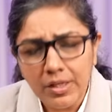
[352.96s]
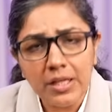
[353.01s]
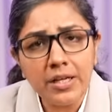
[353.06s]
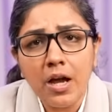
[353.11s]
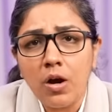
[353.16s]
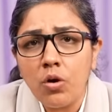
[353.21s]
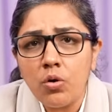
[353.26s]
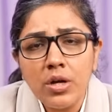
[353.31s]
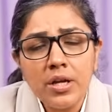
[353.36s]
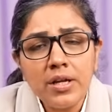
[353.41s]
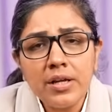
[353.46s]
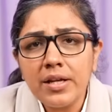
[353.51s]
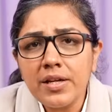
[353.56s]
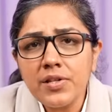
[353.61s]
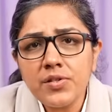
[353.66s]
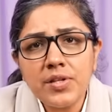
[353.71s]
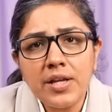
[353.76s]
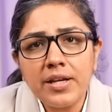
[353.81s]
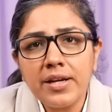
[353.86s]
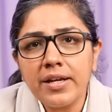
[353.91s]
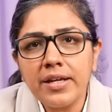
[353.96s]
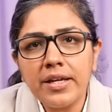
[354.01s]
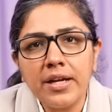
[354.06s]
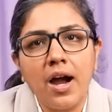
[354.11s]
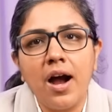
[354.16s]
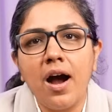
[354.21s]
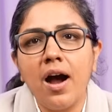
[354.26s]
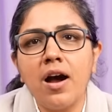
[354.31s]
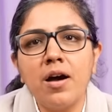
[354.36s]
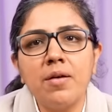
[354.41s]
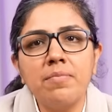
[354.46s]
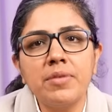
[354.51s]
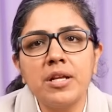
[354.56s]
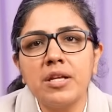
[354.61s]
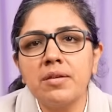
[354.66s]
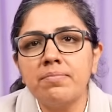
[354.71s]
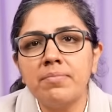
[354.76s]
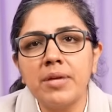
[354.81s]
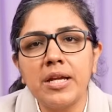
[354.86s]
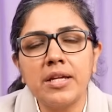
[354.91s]
Now, is there any harm
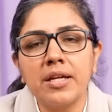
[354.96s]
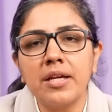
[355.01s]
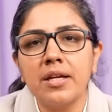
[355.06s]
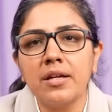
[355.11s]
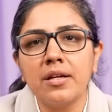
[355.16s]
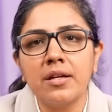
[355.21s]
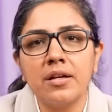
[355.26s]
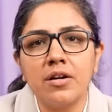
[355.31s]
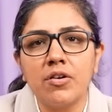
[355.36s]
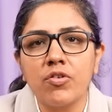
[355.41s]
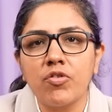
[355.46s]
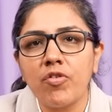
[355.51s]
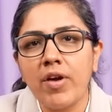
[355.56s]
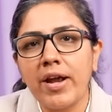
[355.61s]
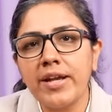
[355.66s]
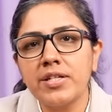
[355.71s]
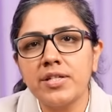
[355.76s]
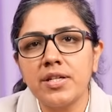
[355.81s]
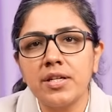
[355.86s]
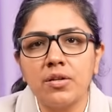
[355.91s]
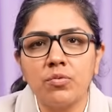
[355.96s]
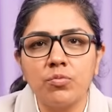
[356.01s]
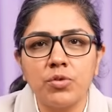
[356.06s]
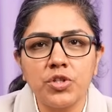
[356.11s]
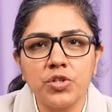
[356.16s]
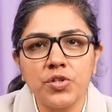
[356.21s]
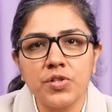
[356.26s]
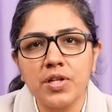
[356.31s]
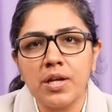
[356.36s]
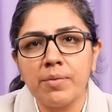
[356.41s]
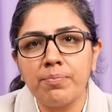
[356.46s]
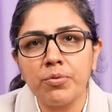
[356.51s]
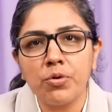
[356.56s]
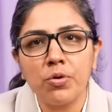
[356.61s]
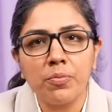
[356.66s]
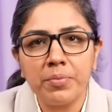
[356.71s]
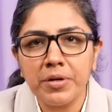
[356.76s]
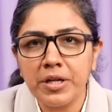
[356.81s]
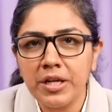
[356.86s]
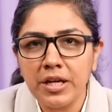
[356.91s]
in making a writing which is
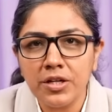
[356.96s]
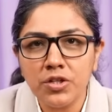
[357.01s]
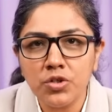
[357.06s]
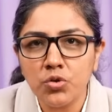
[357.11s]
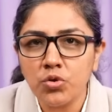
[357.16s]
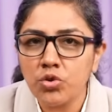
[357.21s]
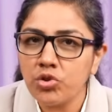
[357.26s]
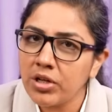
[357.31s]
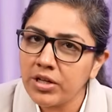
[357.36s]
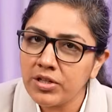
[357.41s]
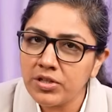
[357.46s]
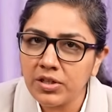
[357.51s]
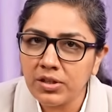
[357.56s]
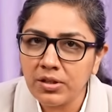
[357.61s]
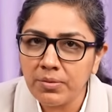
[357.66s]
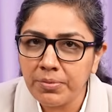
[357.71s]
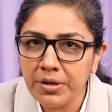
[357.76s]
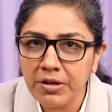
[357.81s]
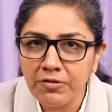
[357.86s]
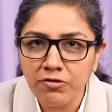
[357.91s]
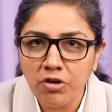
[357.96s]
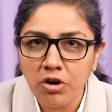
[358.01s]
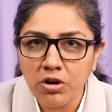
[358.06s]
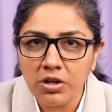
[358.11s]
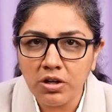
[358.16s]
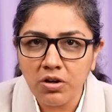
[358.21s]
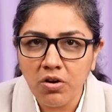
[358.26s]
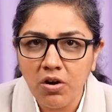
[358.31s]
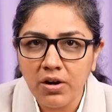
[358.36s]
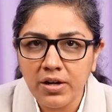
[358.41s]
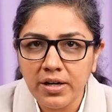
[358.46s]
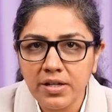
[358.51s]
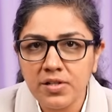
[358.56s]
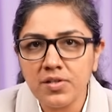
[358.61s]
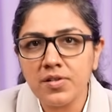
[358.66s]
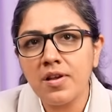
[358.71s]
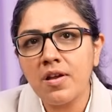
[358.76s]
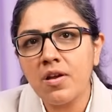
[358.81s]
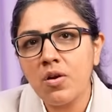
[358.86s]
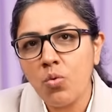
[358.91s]
appropriate to changing the prefrontal
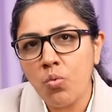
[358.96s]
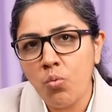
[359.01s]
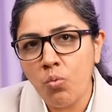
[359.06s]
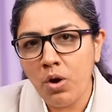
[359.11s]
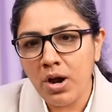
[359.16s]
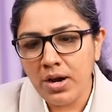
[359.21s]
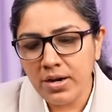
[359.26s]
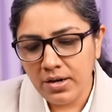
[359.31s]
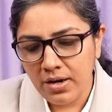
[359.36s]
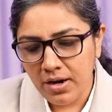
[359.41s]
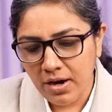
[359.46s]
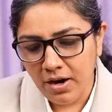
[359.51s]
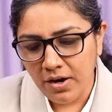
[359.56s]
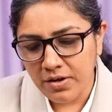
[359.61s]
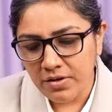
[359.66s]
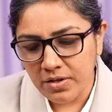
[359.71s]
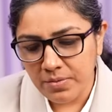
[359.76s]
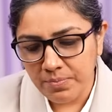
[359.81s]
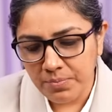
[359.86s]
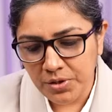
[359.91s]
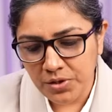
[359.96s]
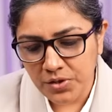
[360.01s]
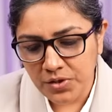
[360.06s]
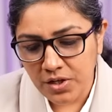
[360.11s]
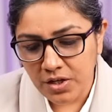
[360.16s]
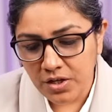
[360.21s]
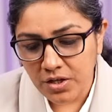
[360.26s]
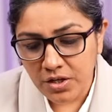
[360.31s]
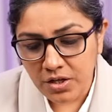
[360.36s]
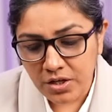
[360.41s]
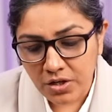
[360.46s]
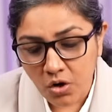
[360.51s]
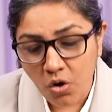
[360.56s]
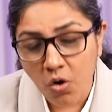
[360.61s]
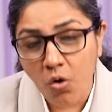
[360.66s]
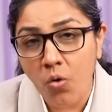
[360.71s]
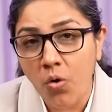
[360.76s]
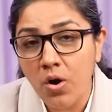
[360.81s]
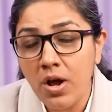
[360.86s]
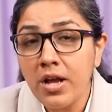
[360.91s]
cortex? 100%
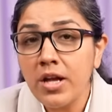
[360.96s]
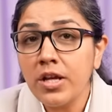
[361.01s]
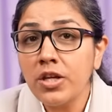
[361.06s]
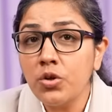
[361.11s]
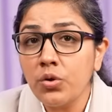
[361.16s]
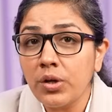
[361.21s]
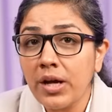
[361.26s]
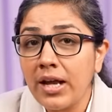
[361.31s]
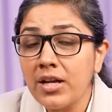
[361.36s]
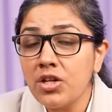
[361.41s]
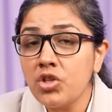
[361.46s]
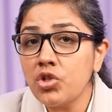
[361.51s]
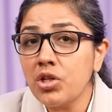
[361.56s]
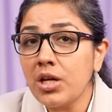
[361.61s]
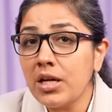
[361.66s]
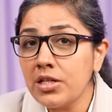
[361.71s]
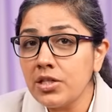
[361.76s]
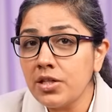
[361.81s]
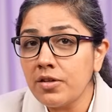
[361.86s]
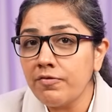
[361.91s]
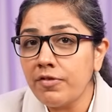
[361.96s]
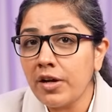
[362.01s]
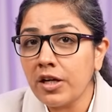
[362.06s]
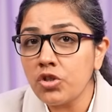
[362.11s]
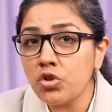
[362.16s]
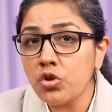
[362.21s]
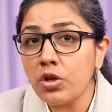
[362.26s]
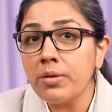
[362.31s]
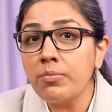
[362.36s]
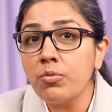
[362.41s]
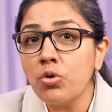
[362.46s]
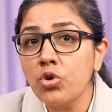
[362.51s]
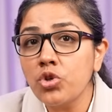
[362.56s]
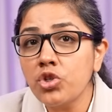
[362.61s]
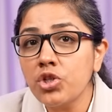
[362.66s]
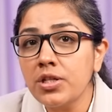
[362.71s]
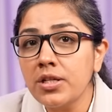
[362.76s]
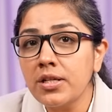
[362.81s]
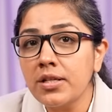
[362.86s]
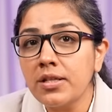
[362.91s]
no. You can change, in fact, your
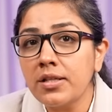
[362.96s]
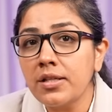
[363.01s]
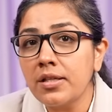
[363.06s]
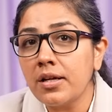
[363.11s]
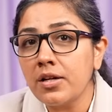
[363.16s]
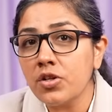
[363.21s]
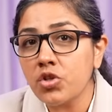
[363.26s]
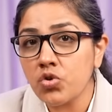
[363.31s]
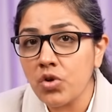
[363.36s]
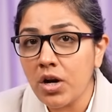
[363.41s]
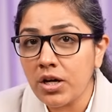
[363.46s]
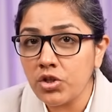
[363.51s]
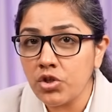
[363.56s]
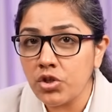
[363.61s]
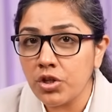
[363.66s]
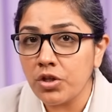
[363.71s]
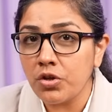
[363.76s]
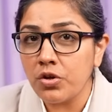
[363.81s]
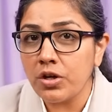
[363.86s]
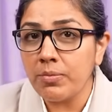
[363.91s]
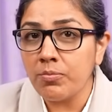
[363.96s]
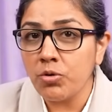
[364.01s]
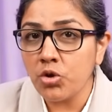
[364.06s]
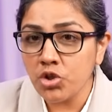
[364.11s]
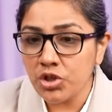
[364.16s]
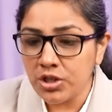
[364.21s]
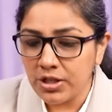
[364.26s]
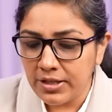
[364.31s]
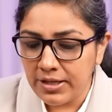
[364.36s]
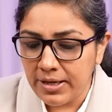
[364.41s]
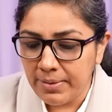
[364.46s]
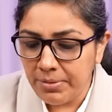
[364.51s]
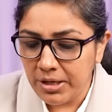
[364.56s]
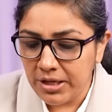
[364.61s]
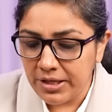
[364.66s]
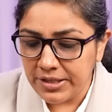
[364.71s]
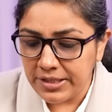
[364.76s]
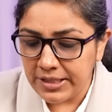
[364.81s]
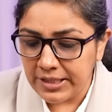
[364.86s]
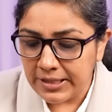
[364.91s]
emotional structure, your emotional
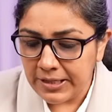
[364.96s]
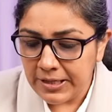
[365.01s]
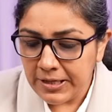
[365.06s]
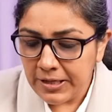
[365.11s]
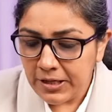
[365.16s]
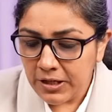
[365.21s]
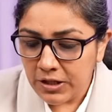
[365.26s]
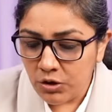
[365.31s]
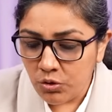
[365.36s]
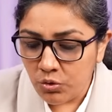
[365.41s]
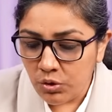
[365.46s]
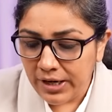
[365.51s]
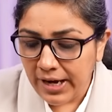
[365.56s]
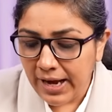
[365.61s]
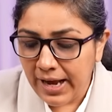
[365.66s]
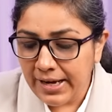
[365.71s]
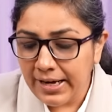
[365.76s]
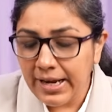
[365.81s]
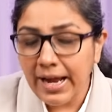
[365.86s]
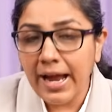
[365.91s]
lability. You can